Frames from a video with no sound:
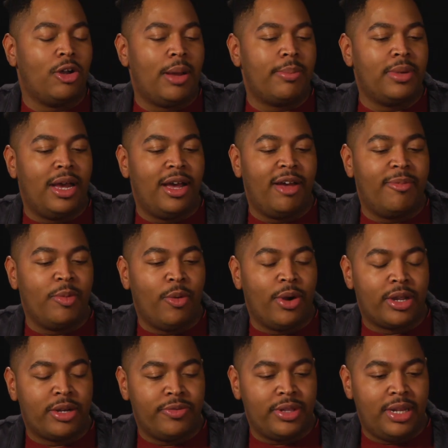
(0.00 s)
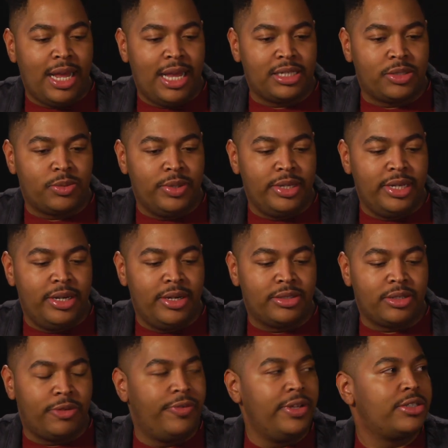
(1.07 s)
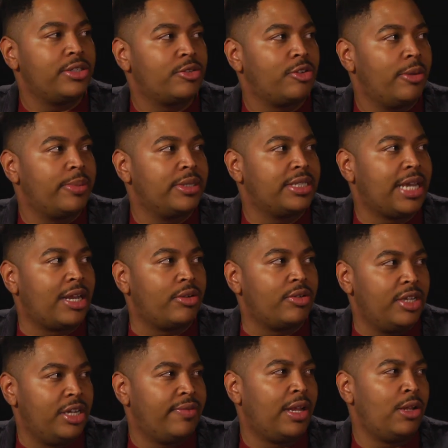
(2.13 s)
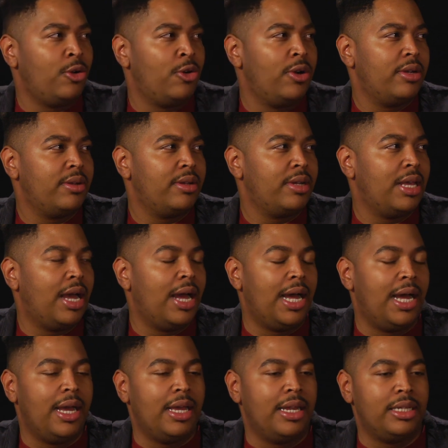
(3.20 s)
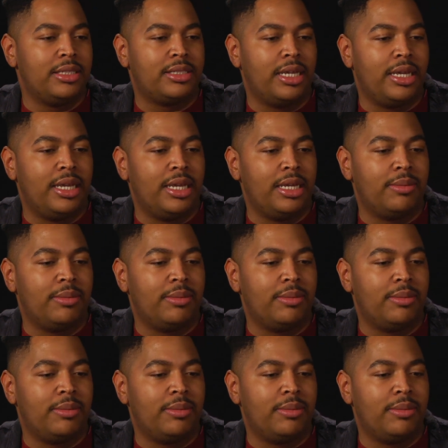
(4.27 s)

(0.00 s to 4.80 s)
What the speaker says: So I've been working for the last 3 years on a feature script entitled The Year of Our Lord. And it's